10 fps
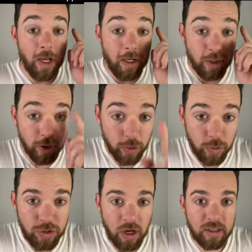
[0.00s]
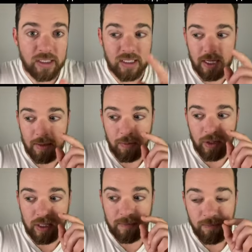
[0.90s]
you talked to
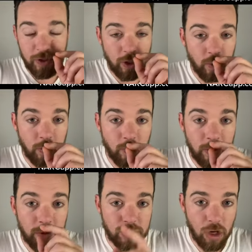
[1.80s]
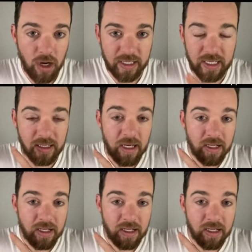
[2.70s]
someone you know when we were talking